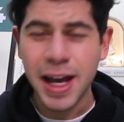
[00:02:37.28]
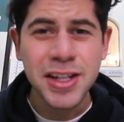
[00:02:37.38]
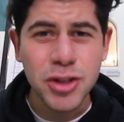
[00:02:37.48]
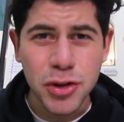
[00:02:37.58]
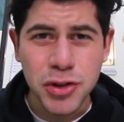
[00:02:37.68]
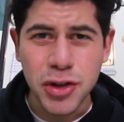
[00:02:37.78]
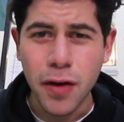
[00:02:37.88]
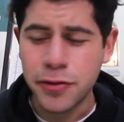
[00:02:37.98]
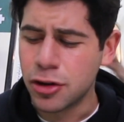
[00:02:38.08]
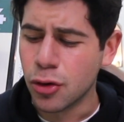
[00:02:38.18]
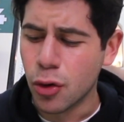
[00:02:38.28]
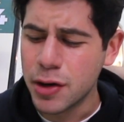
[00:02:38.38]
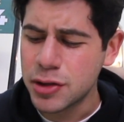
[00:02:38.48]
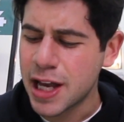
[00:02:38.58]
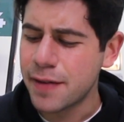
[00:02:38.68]
It's so soft, the
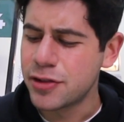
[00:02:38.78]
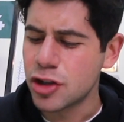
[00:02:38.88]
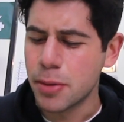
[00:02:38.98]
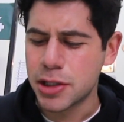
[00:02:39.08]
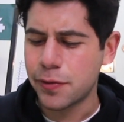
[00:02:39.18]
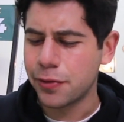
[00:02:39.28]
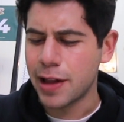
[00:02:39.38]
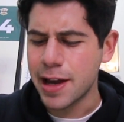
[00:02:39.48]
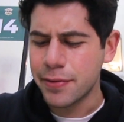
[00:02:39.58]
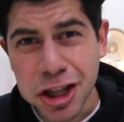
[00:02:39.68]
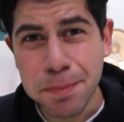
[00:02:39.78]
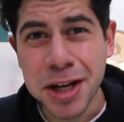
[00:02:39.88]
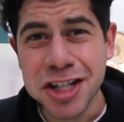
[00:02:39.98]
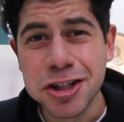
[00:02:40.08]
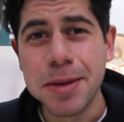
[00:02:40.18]
oils have so much flavor. The
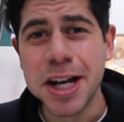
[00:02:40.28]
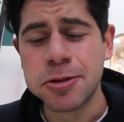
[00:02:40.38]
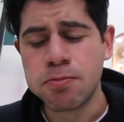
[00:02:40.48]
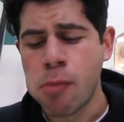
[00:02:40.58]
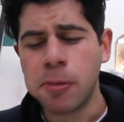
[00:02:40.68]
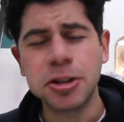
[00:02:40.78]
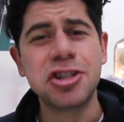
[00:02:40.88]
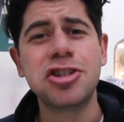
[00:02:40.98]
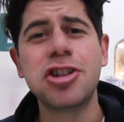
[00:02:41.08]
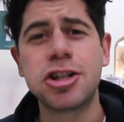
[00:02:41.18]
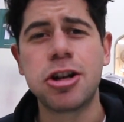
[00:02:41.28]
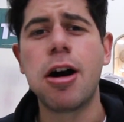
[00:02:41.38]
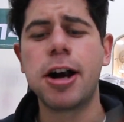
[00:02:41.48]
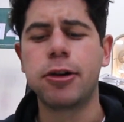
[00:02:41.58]
pizza base is such high